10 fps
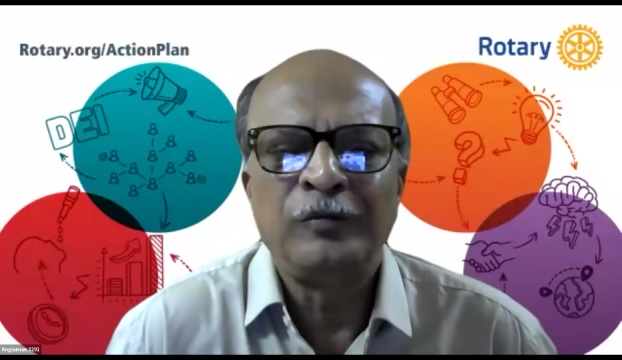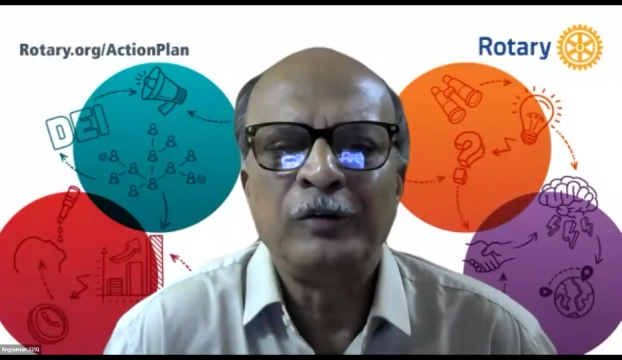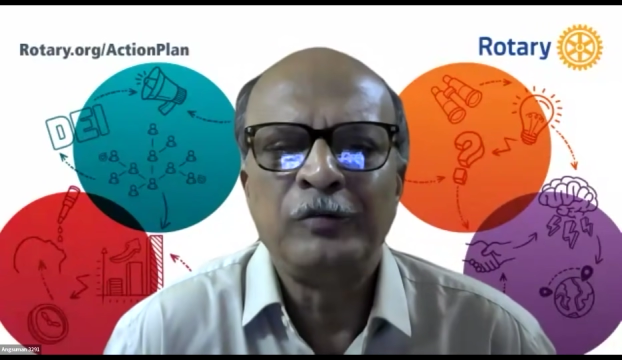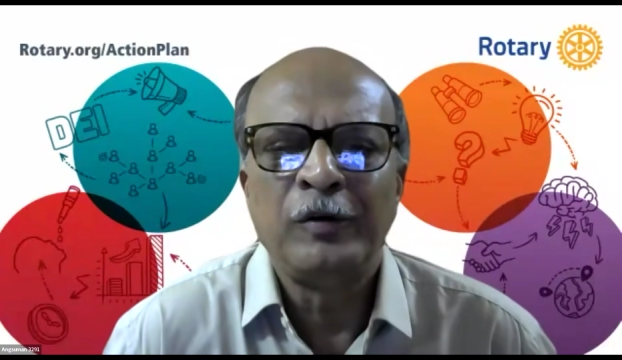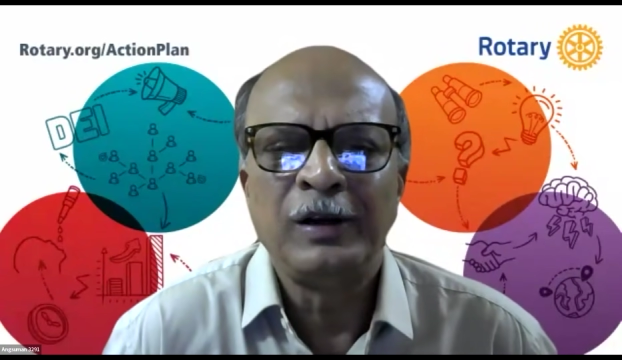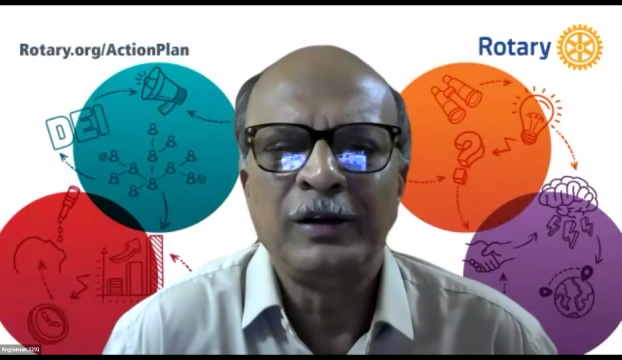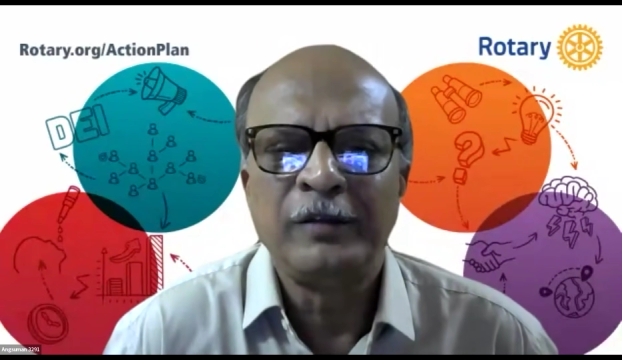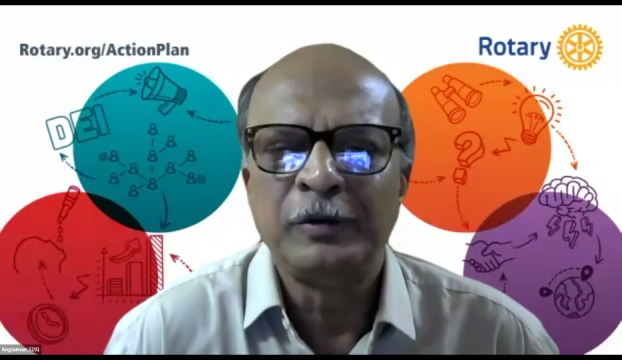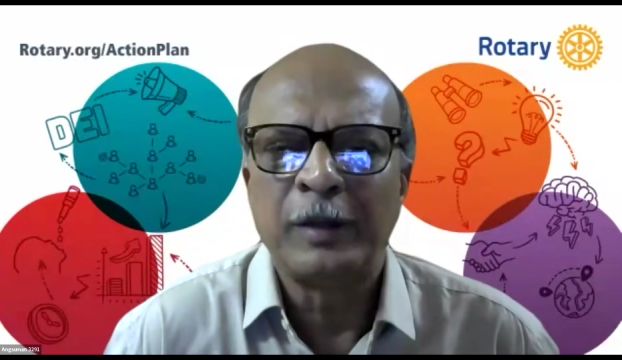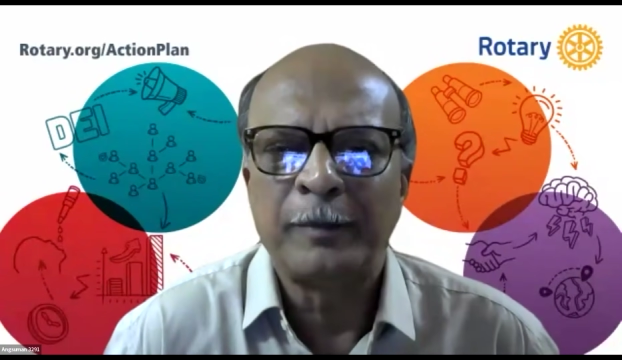when we will
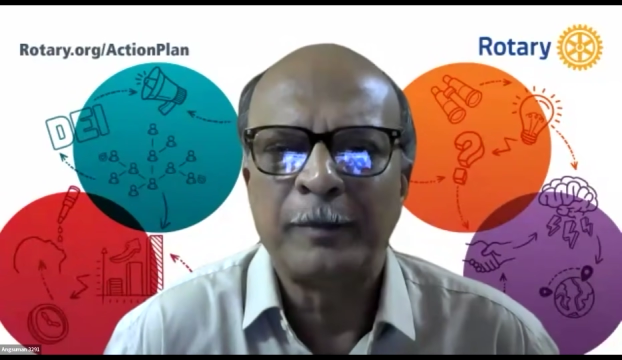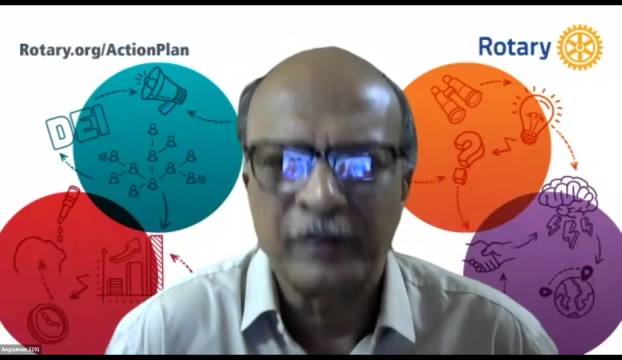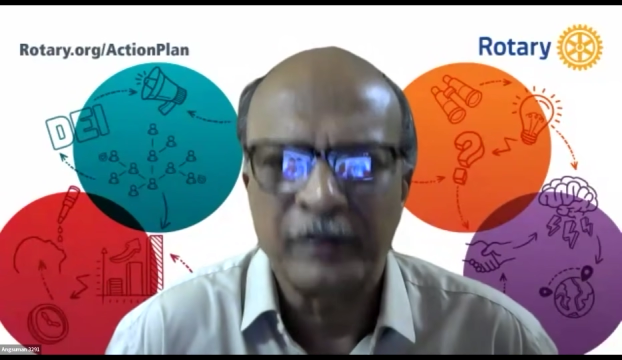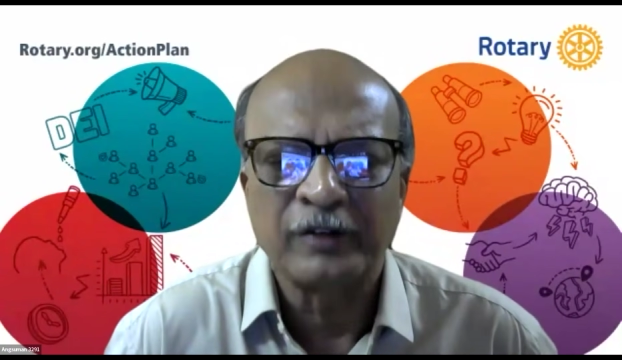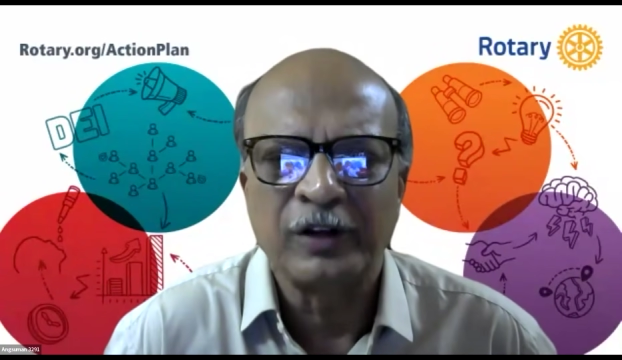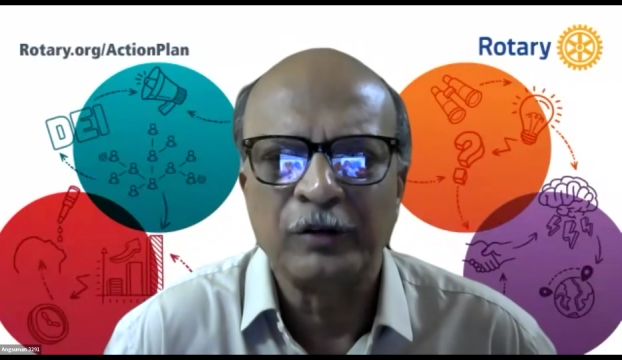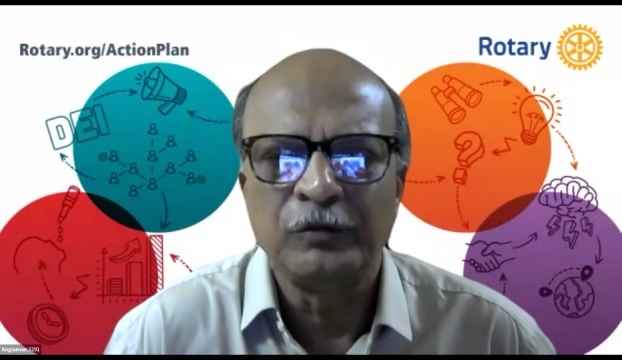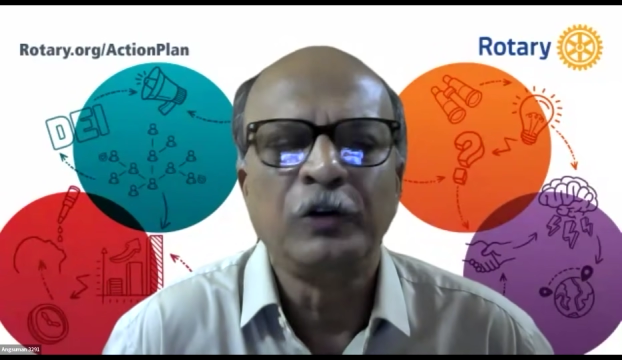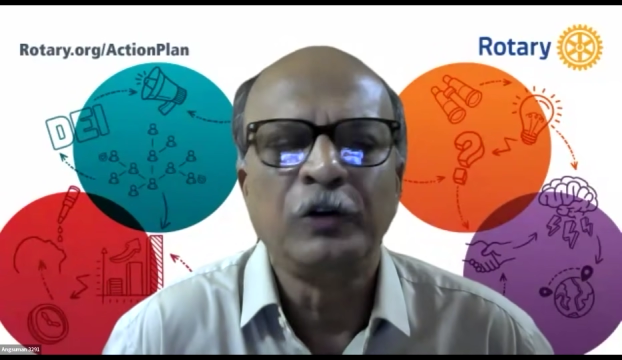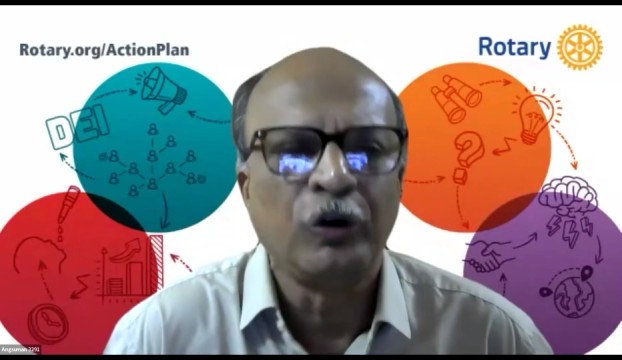give you the
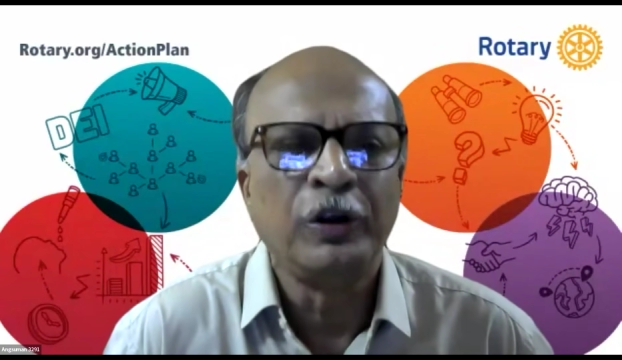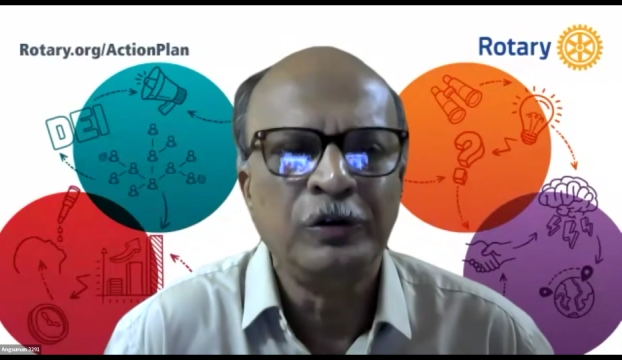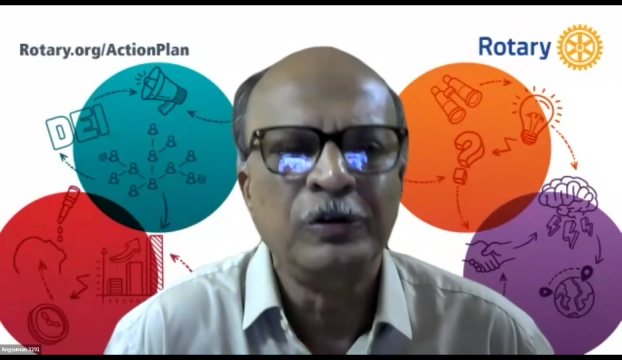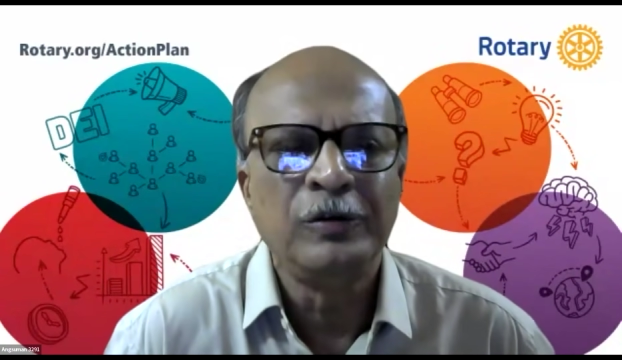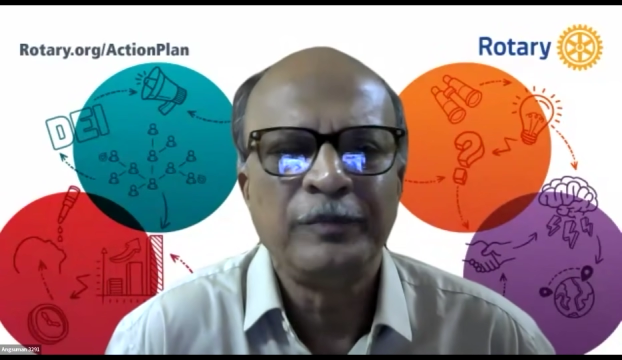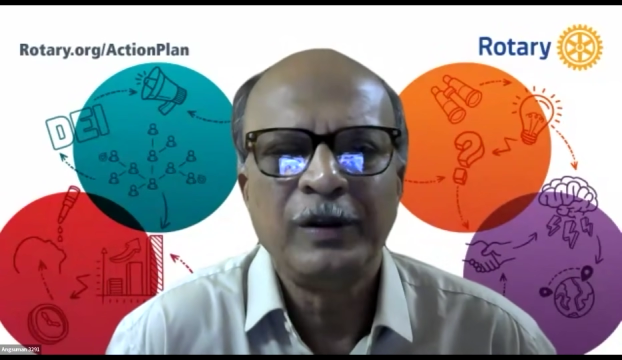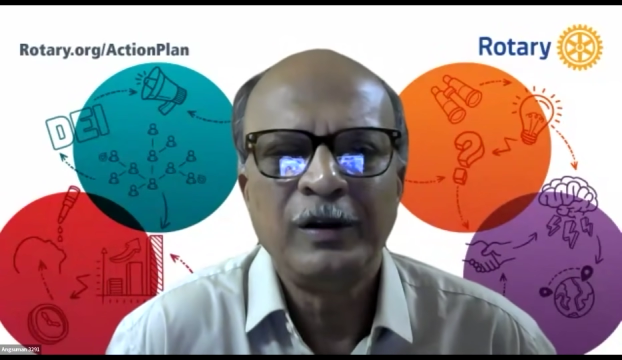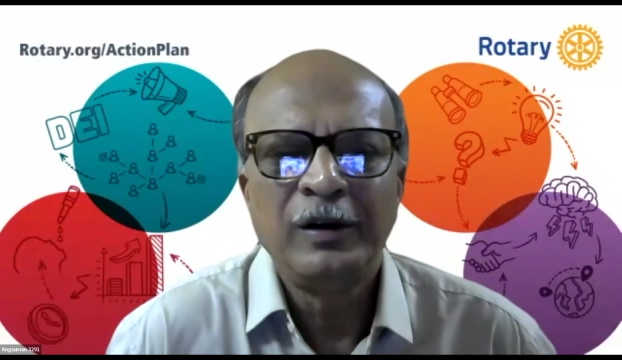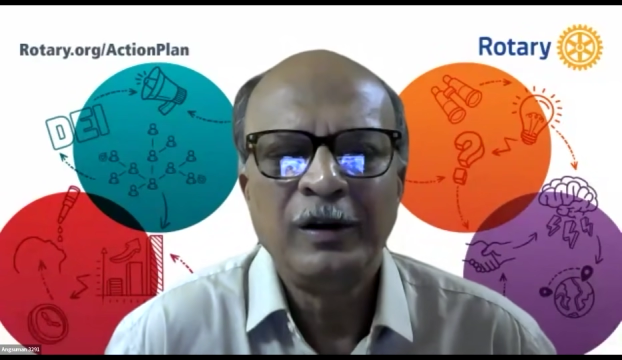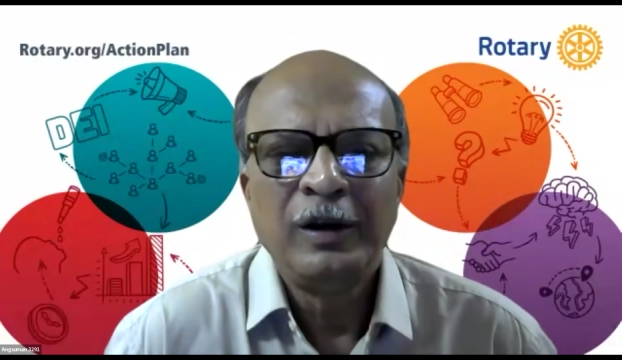presentation, we will show you,
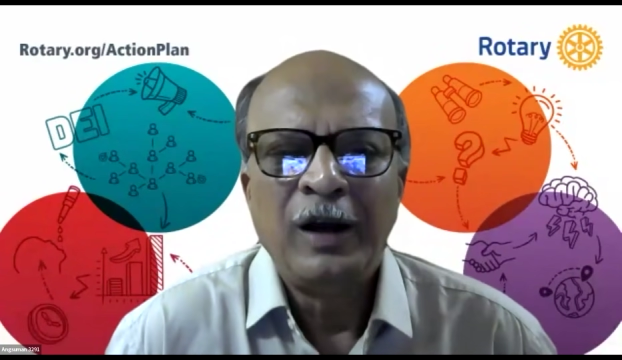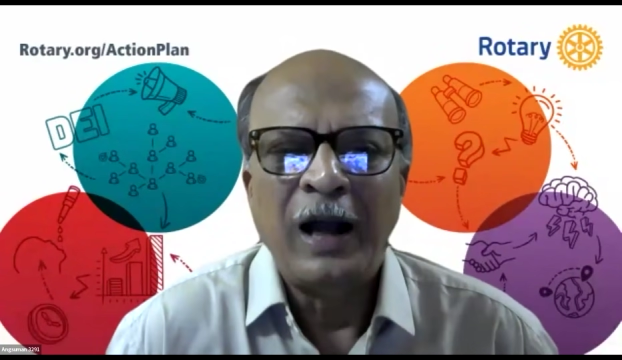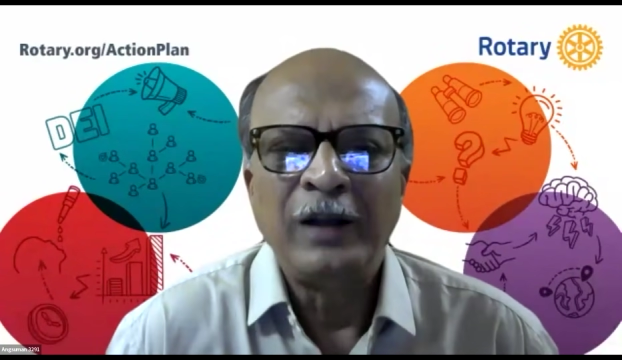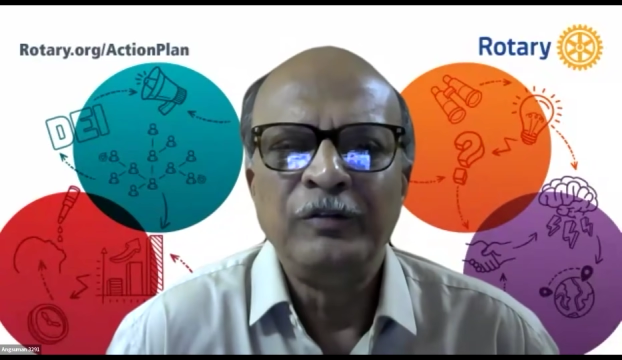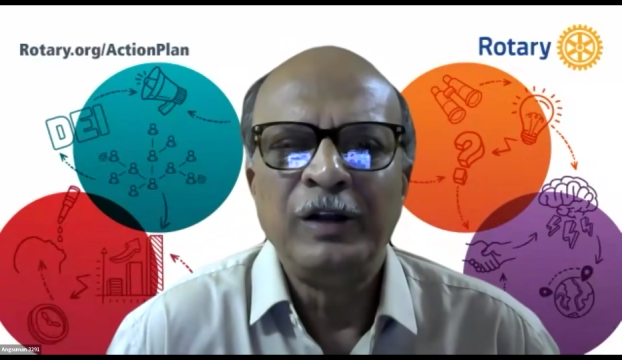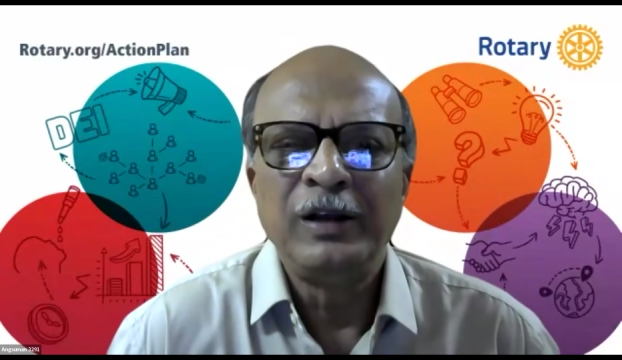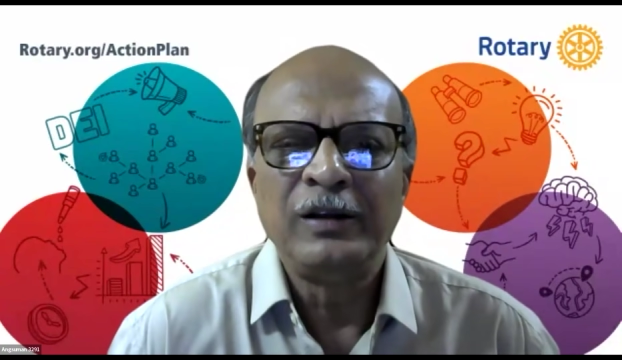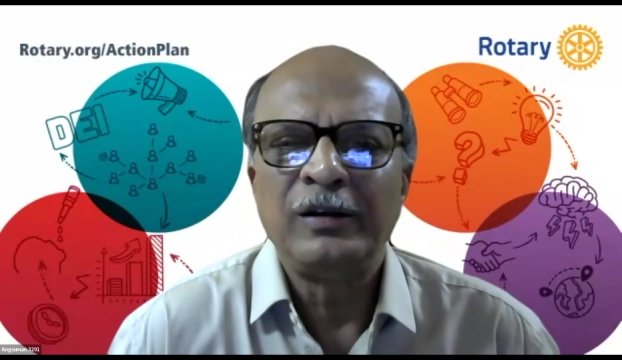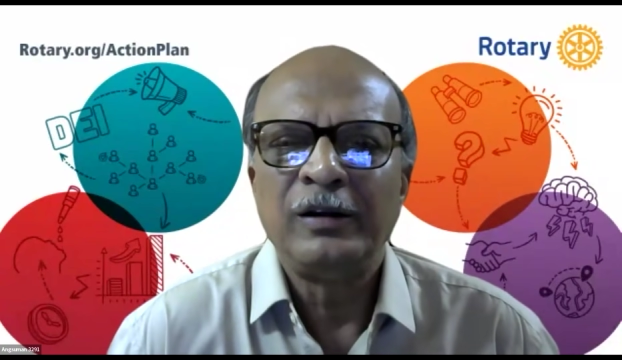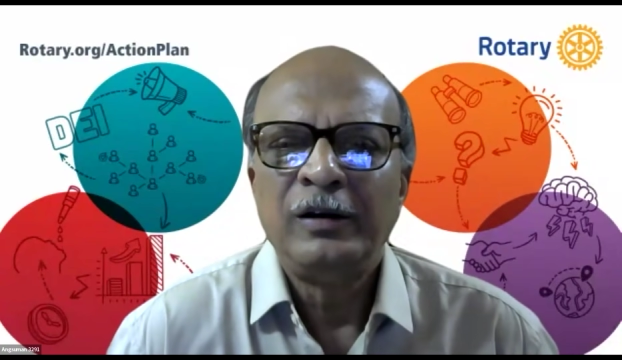and we will